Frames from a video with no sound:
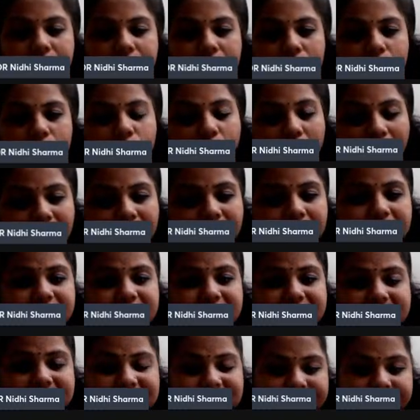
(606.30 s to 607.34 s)
What does
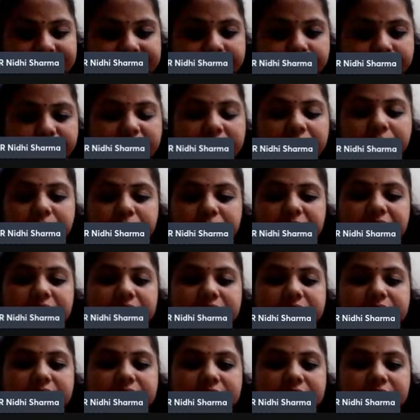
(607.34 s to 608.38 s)
this statement
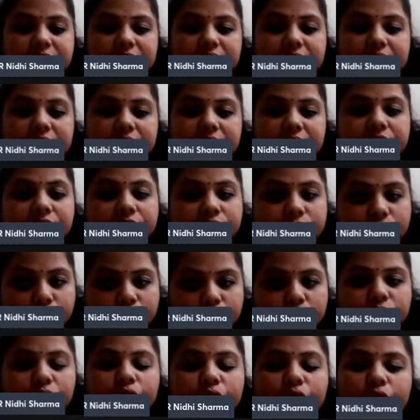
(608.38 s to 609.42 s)
mean?
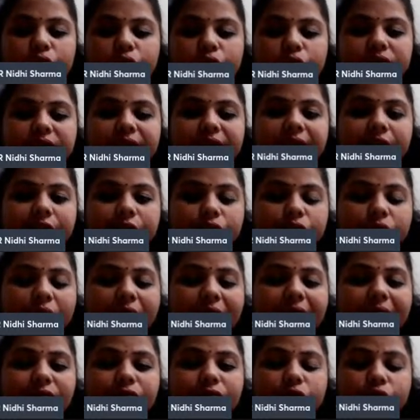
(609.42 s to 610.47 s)
You know that you
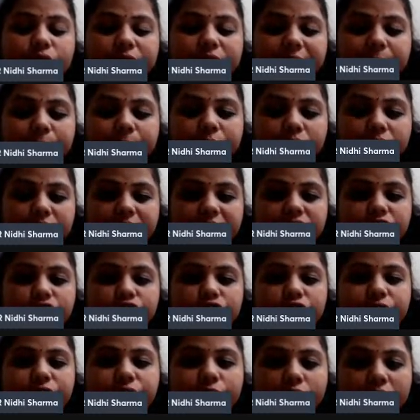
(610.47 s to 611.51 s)
have to get
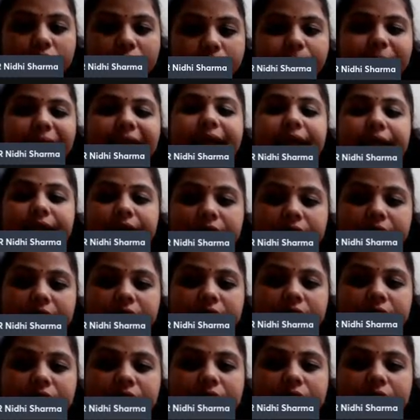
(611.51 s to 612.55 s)
protection for a play.
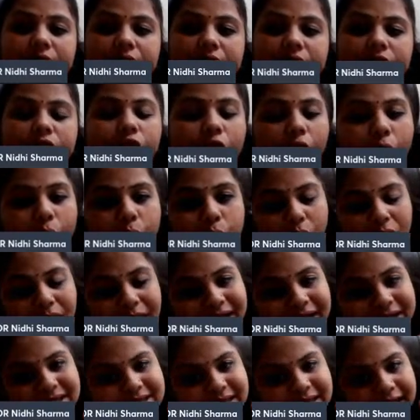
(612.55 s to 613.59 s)
Now, what
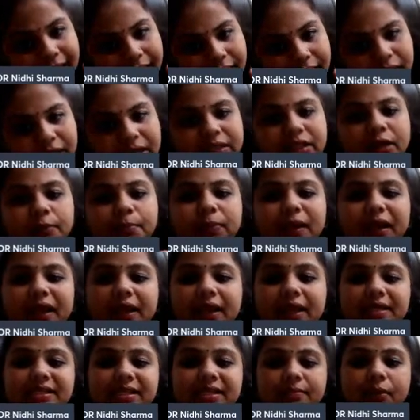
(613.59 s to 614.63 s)
exactly the play
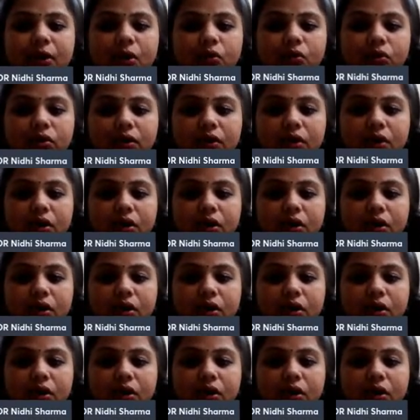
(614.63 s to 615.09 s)
is about?